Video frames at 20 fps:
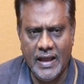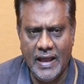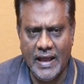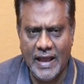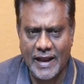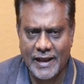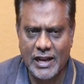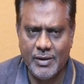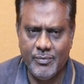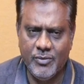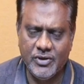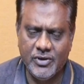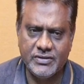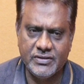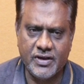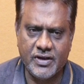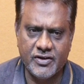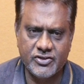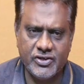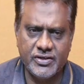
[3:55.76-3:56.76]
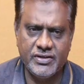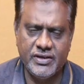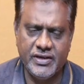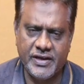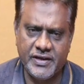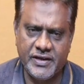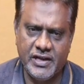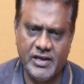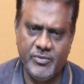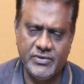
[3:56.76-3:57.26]
economics, construction
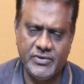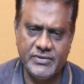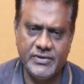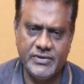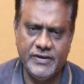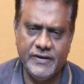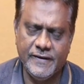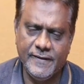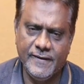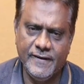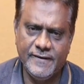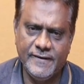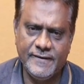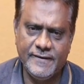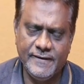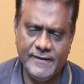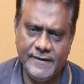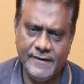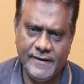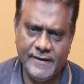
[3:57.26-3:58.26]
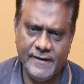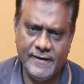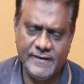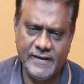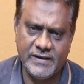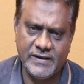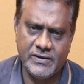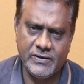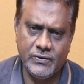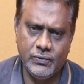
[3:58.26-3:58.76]
economics. In this
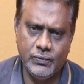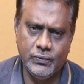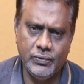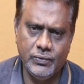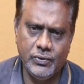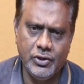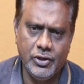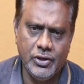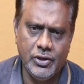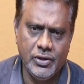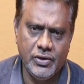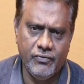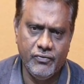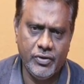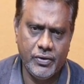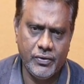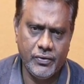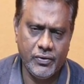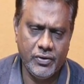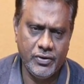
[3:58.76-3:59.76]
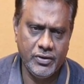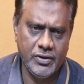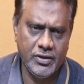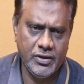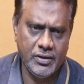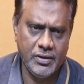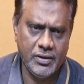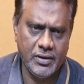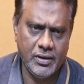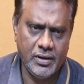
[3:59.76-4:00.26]
section 2 we are going to
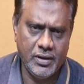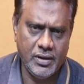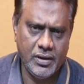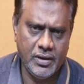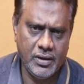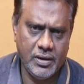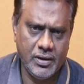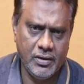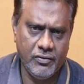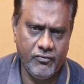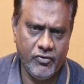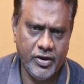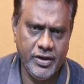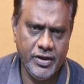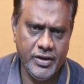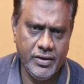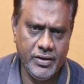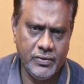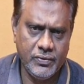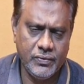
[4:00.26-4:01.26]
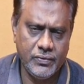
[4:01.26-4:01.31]
the why